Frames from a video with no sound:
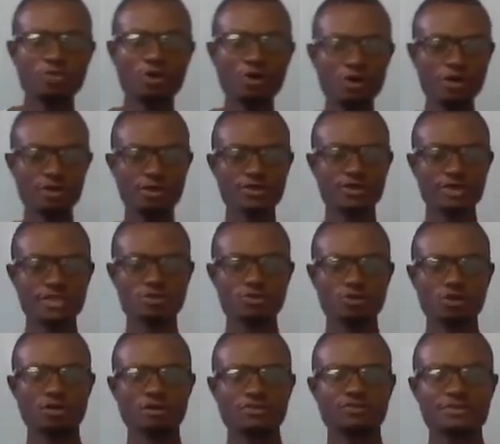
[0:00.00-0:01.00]
morning, grade
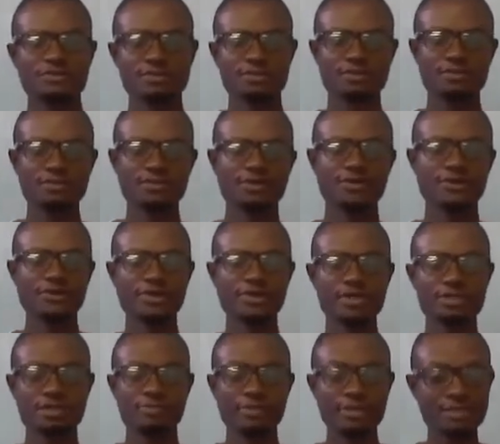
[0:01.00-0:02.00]
12s.
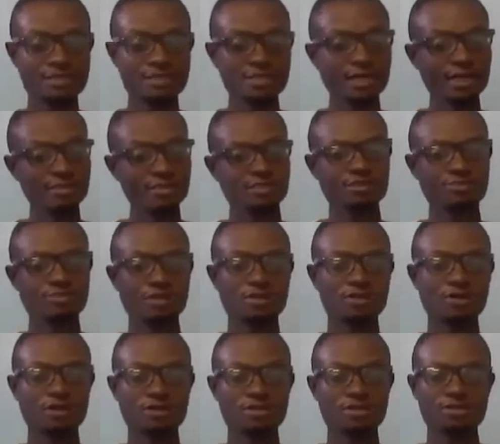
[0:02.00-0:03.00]
Yes, I'm excited
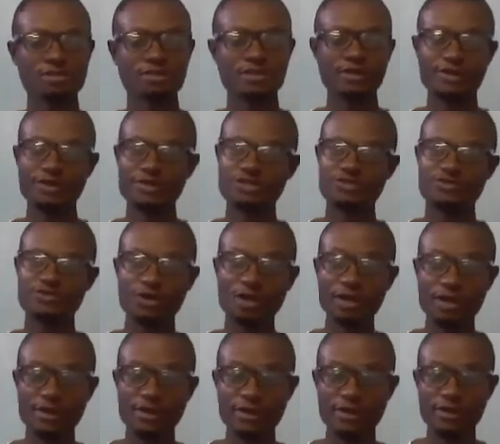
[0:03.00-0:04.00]
because it's
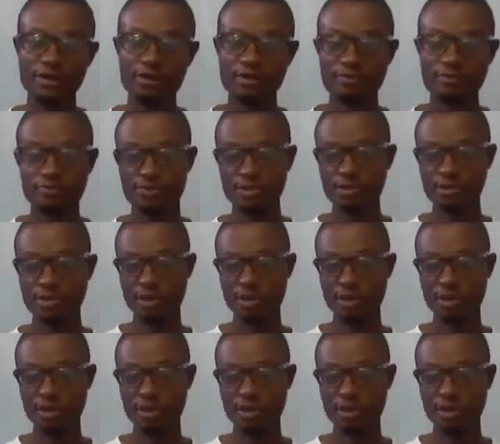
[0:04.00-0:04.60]
Friday.